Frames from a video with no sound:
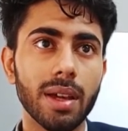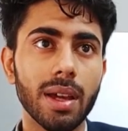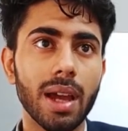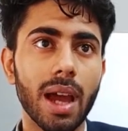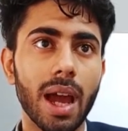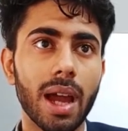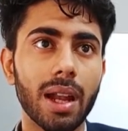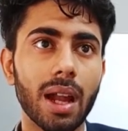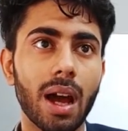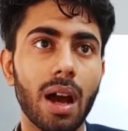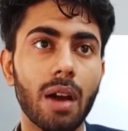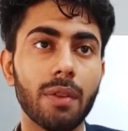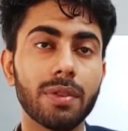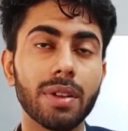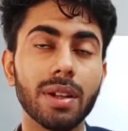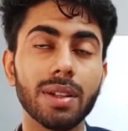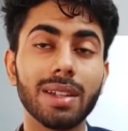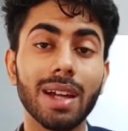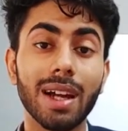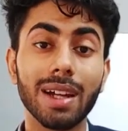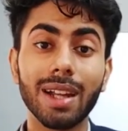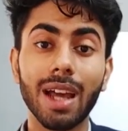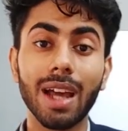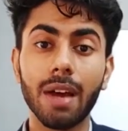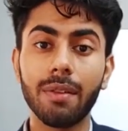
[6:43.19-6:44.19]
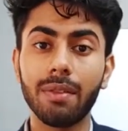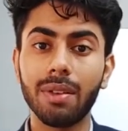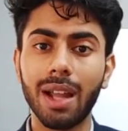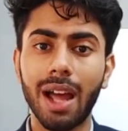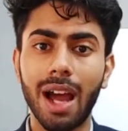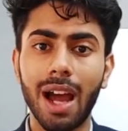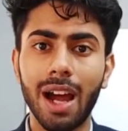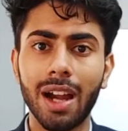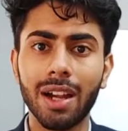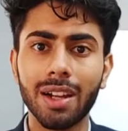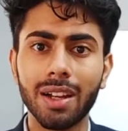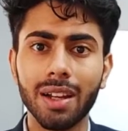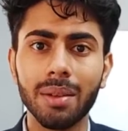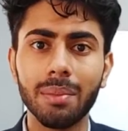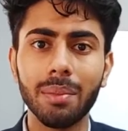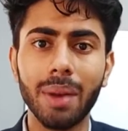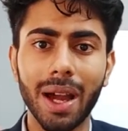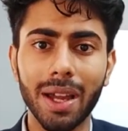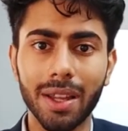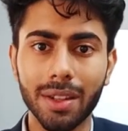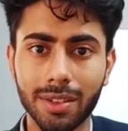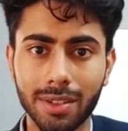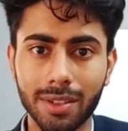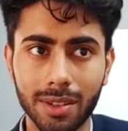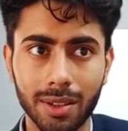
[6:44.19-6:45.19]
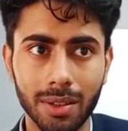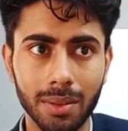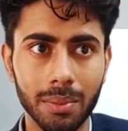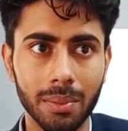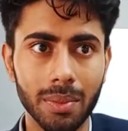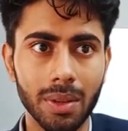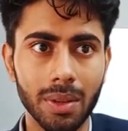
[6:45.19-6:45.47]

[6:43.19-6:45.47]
And after that, I will add a bias term.